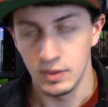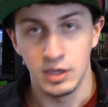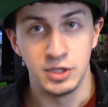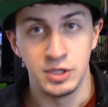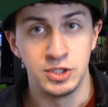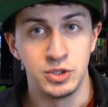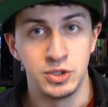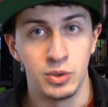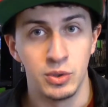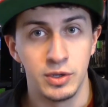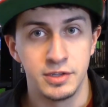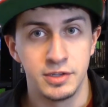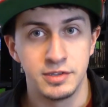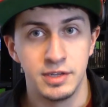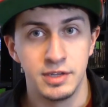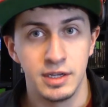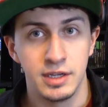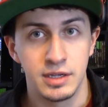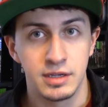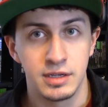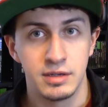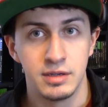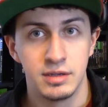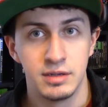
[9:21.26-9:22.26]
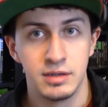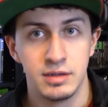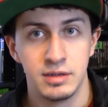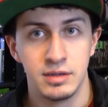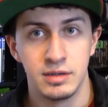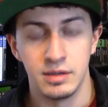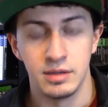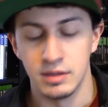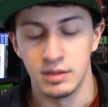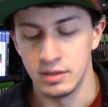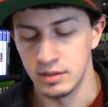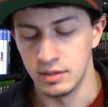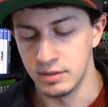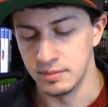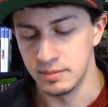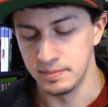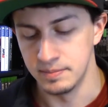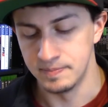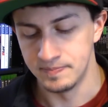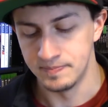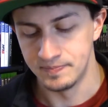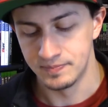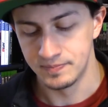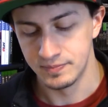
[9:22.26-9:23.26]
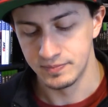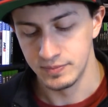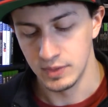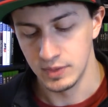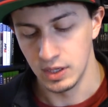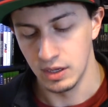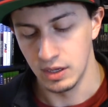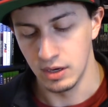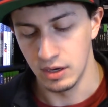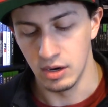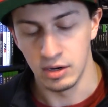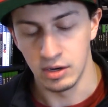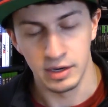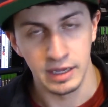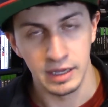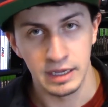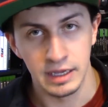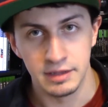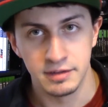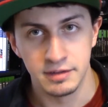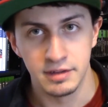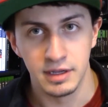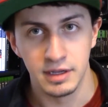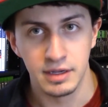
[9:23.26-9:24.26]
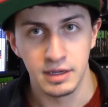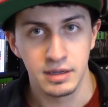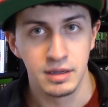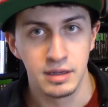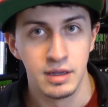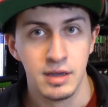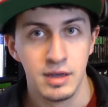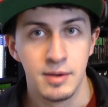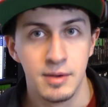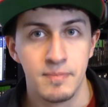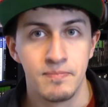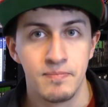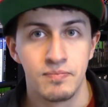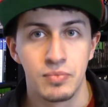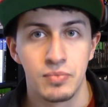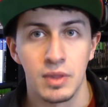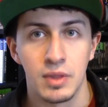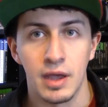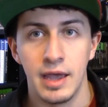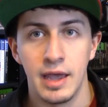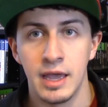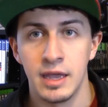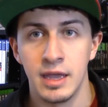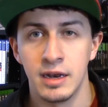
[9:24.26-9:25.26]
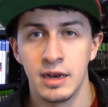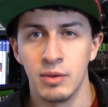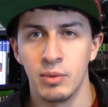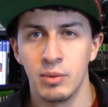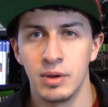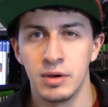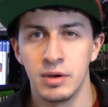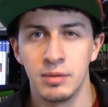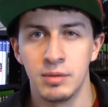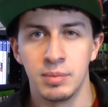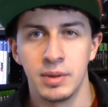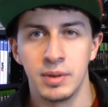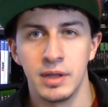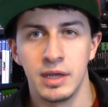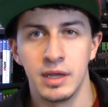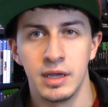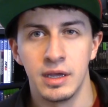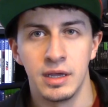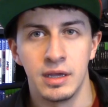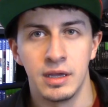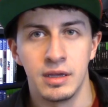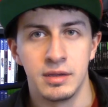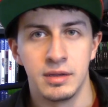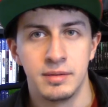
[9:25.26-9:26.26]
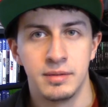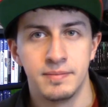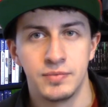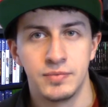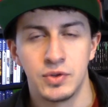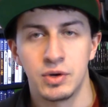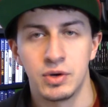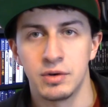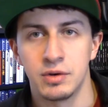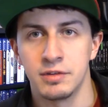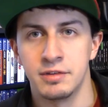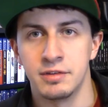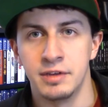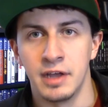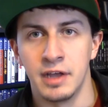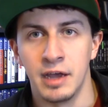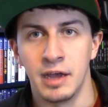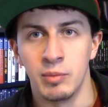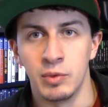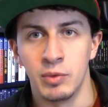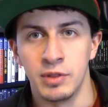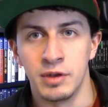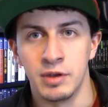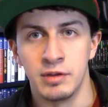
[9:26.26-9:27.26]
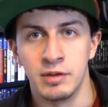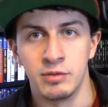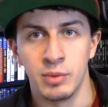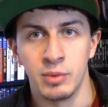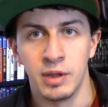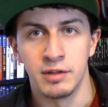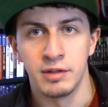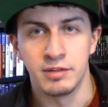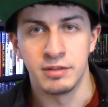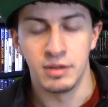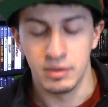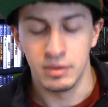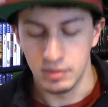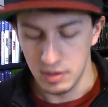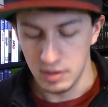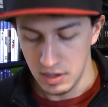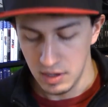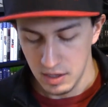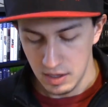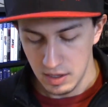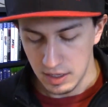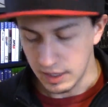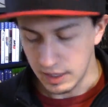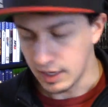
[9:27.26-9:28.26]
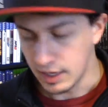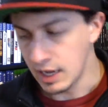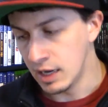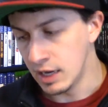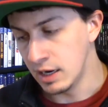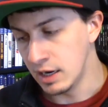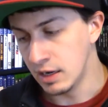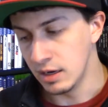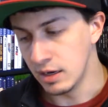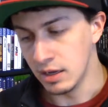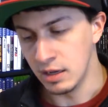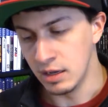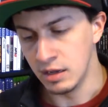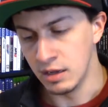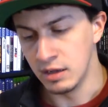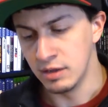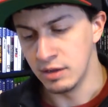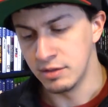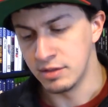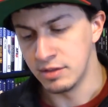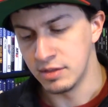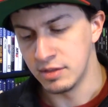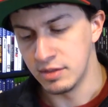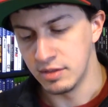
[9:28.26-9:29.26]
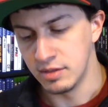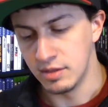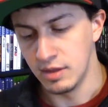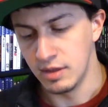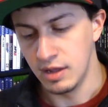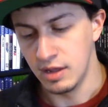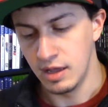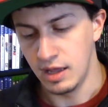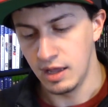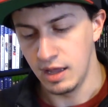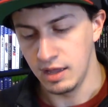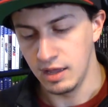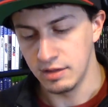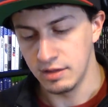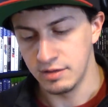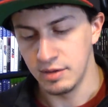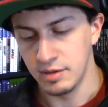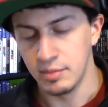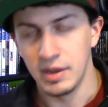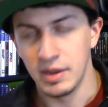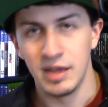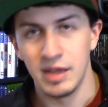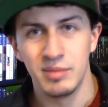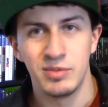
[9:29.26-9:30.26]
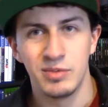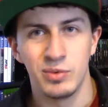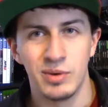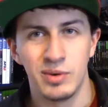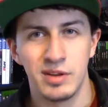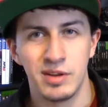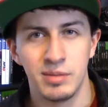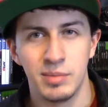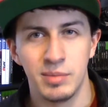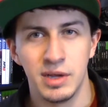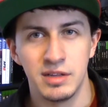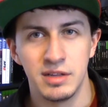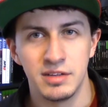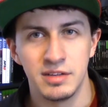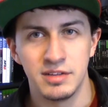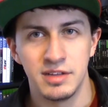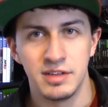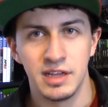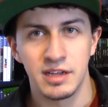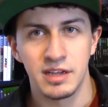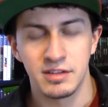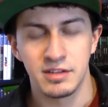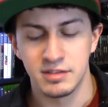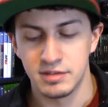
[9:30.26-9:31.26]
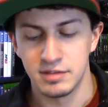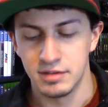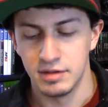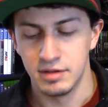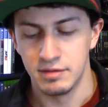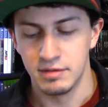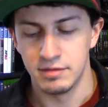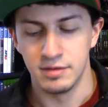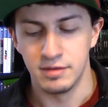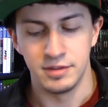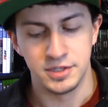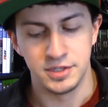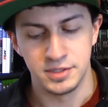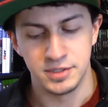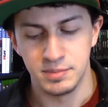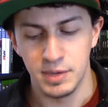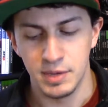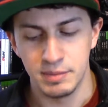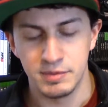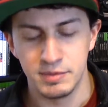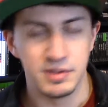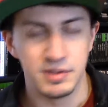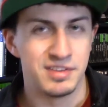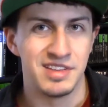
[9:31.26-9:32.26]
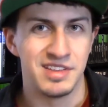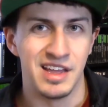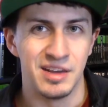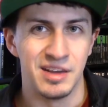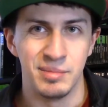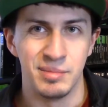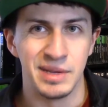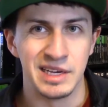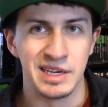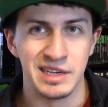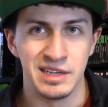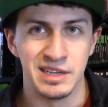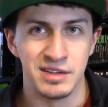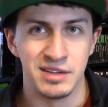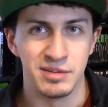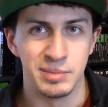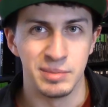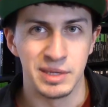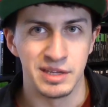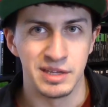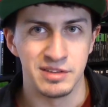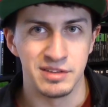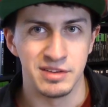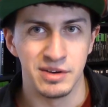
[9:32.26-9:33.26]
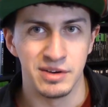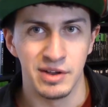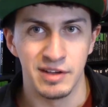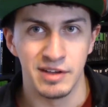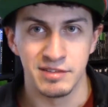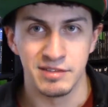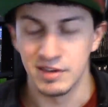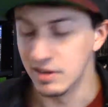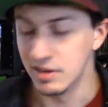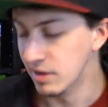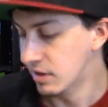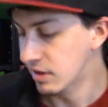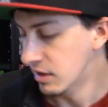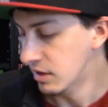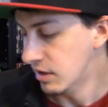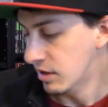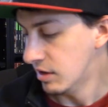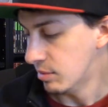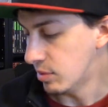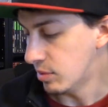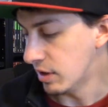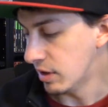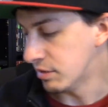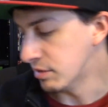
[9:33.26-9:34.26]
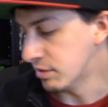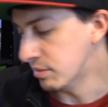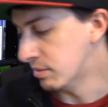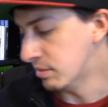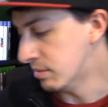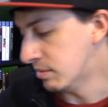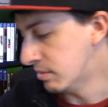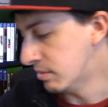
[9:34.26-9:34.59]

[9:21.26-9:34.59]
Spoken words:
joystick, an arcade stick, and I wanted to play Turtles in Time with it as well. So I got it. Sometimes one of the button sticks, for the shmups it's not a big deal because you don't have to press them